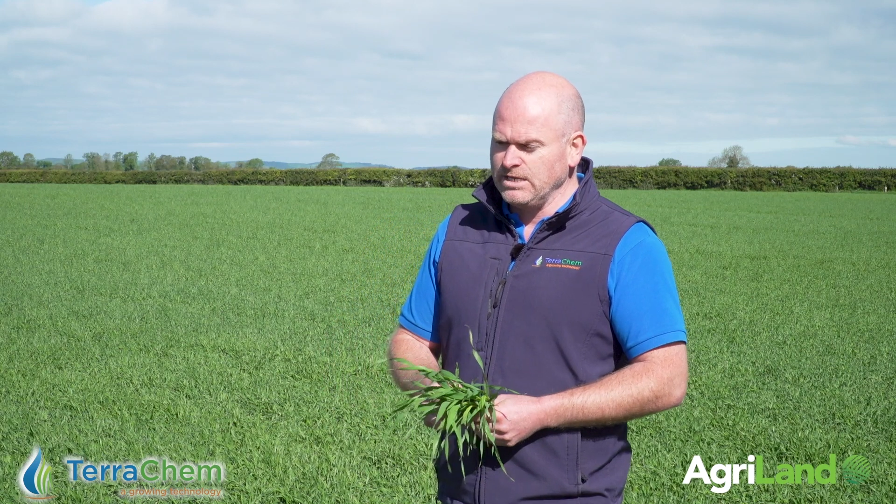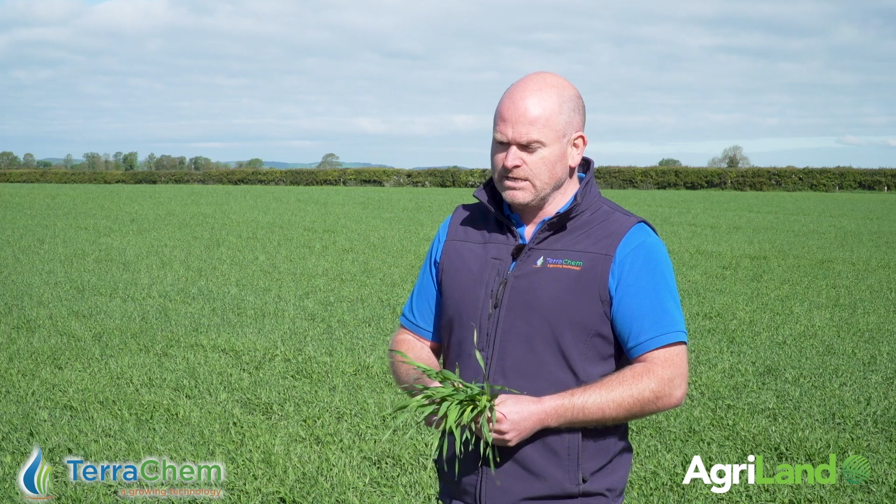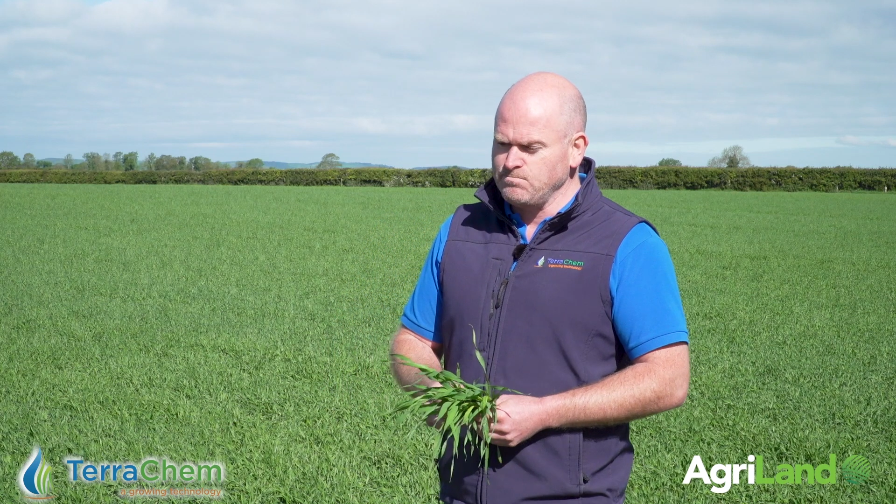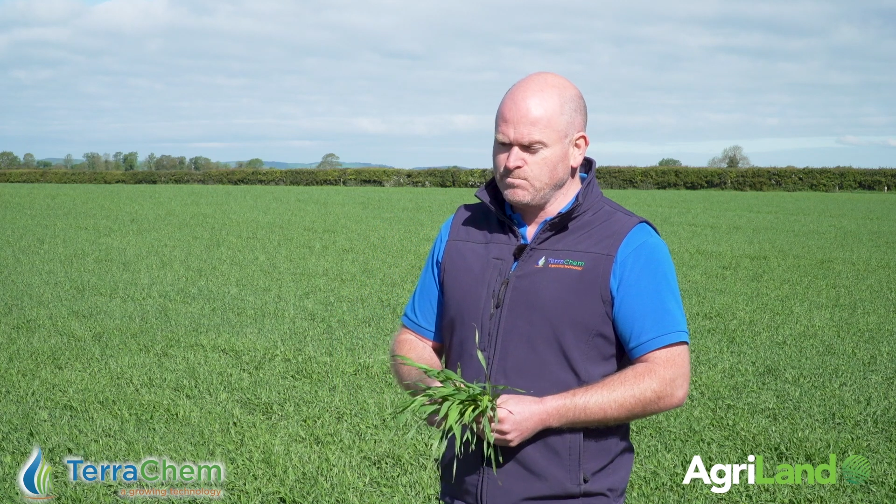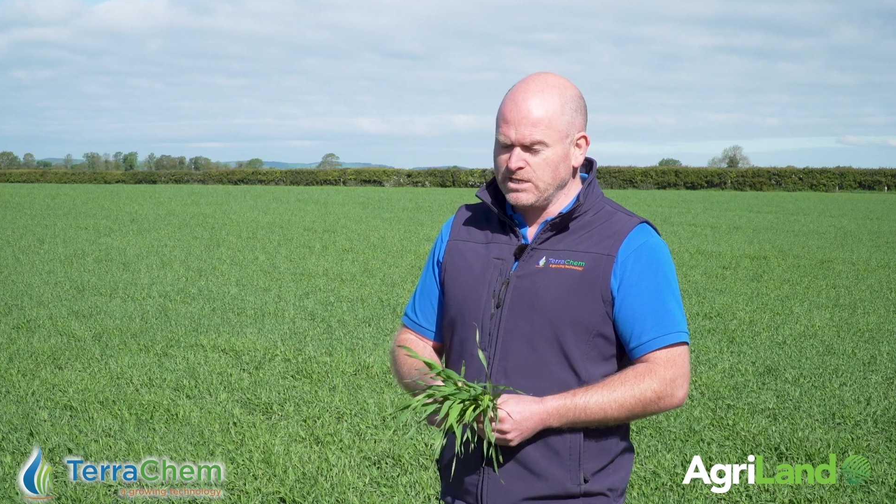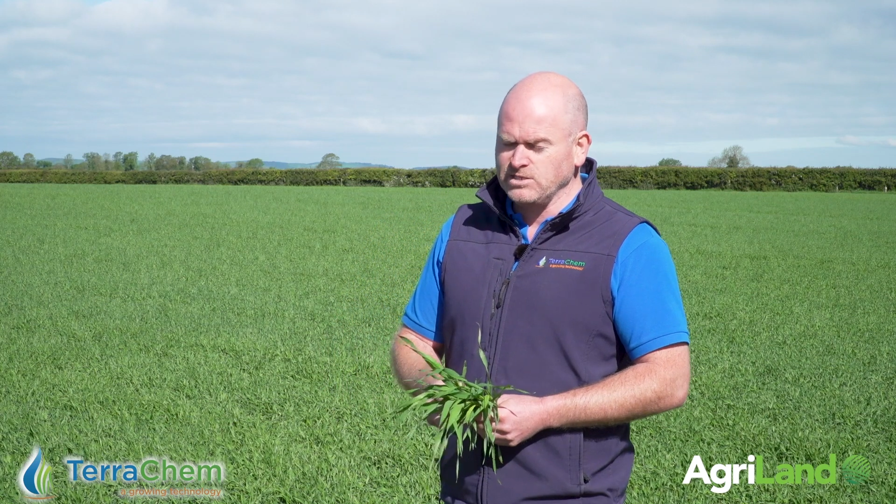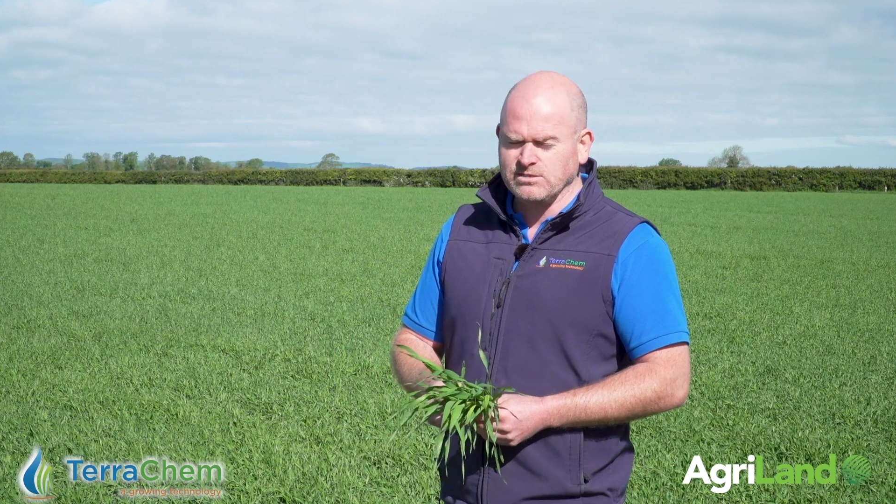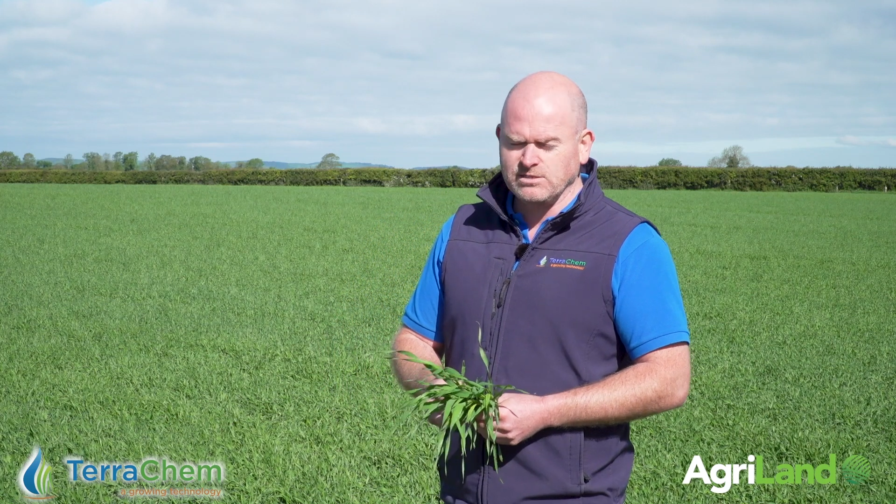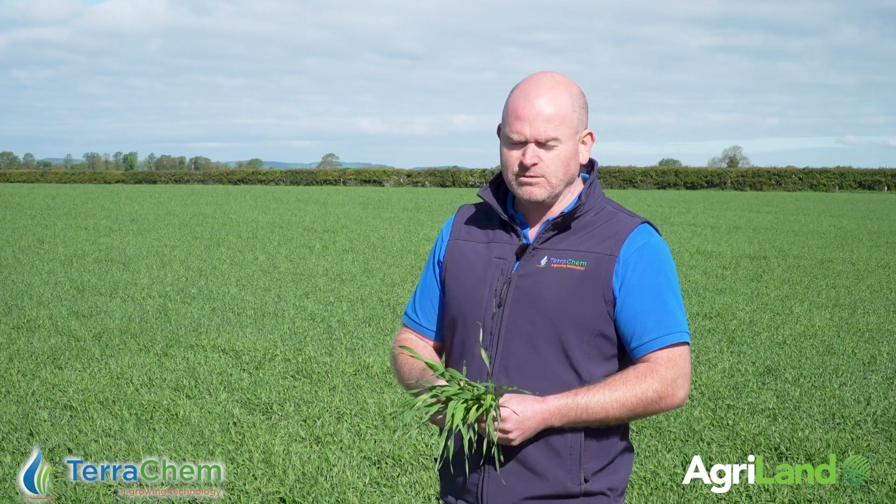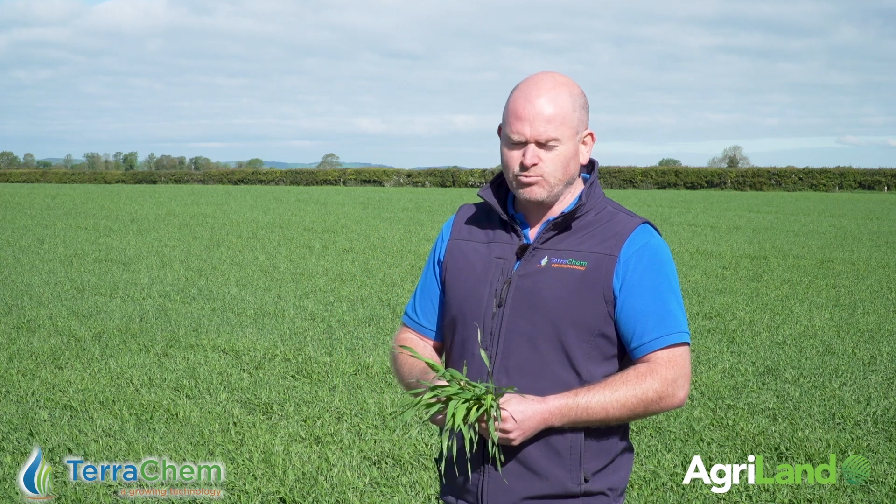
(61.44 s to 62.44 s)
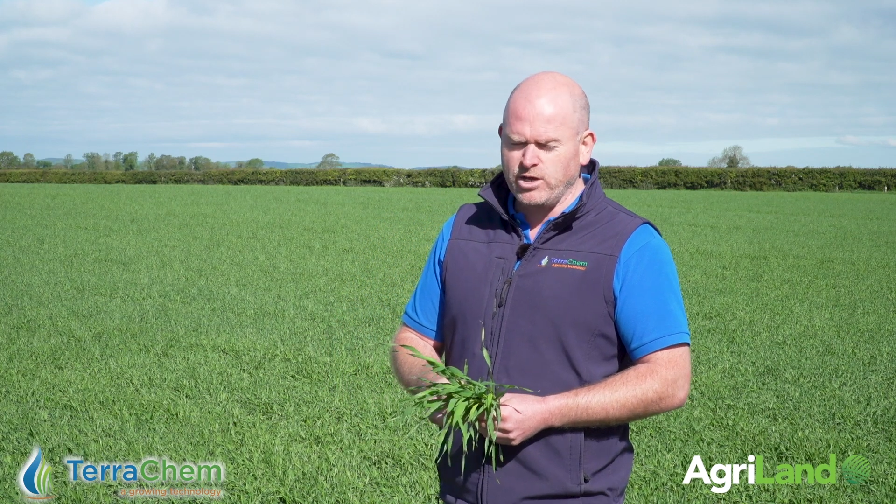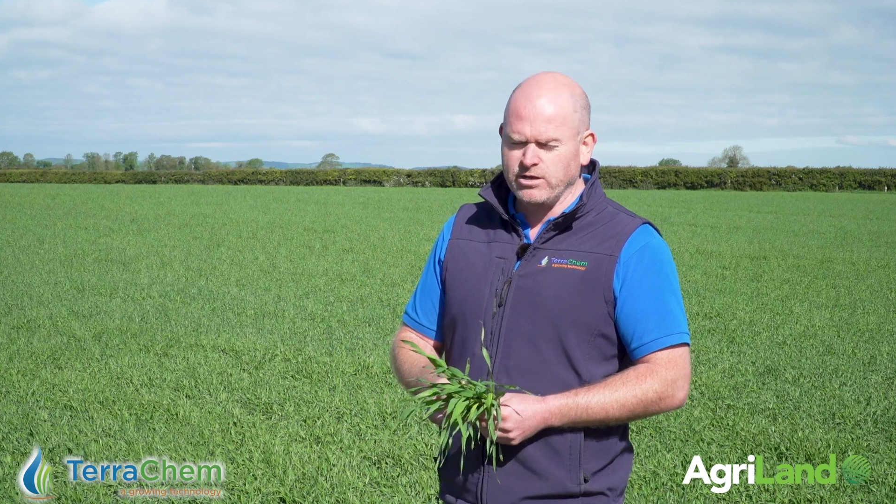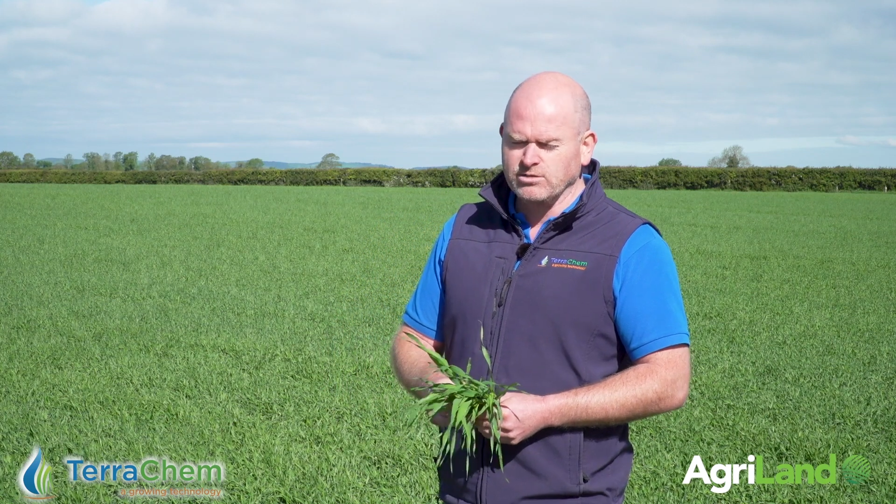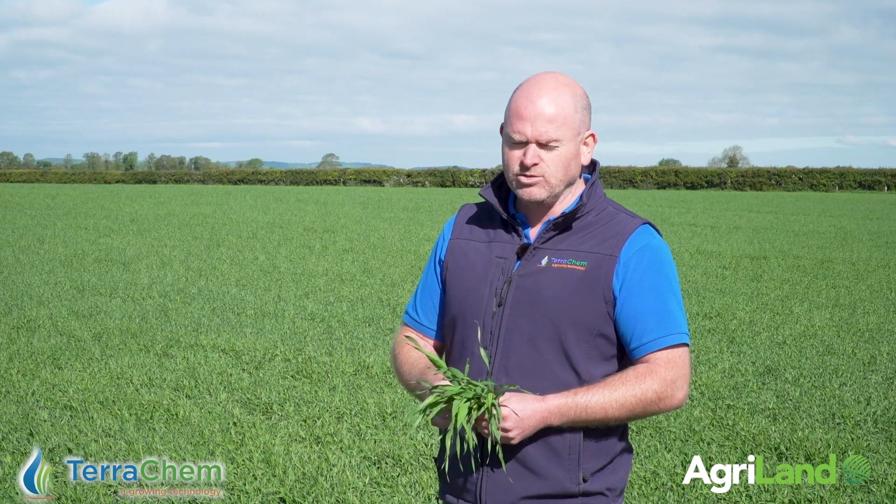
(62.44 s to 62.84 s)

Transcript: um, pesticide product